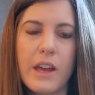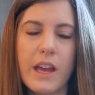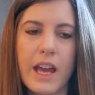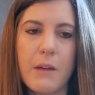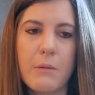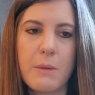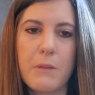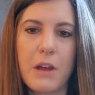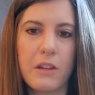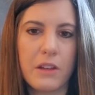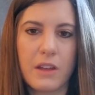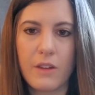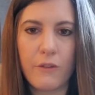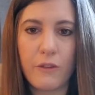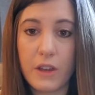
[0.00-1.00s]
I'm not
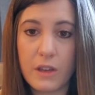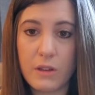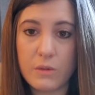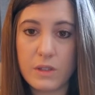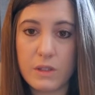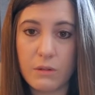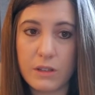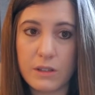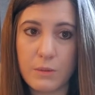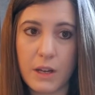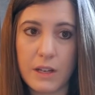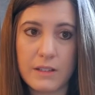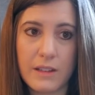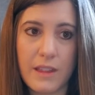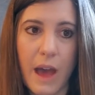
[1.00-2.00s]
looking for you to
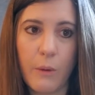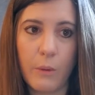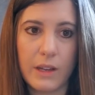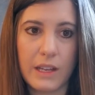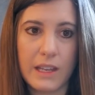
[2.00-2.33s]
respond to that one